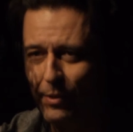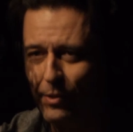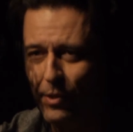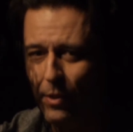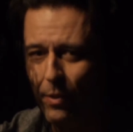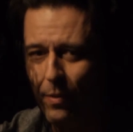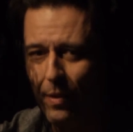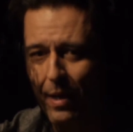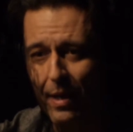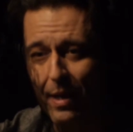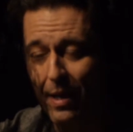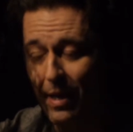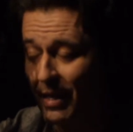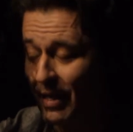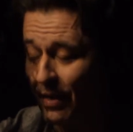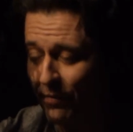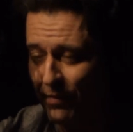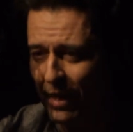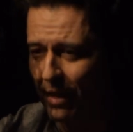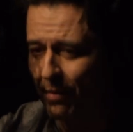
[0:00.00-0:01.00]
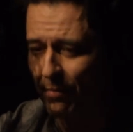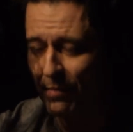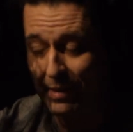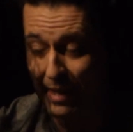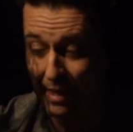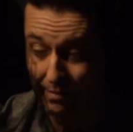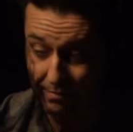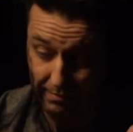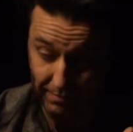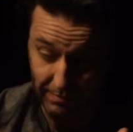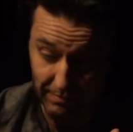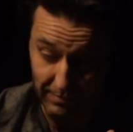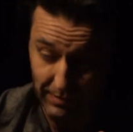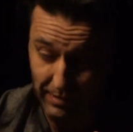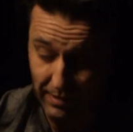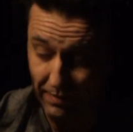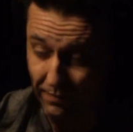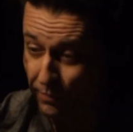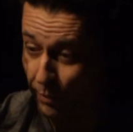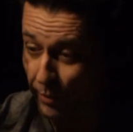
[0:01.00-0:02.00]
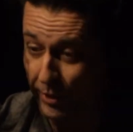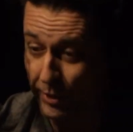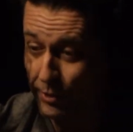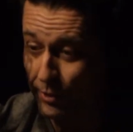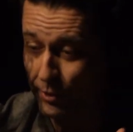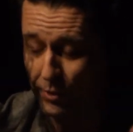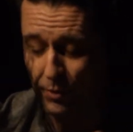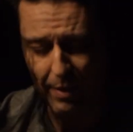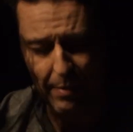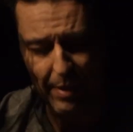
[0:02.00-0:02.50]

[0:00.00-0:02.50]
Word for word: So, and every album that uh, Voyager tune.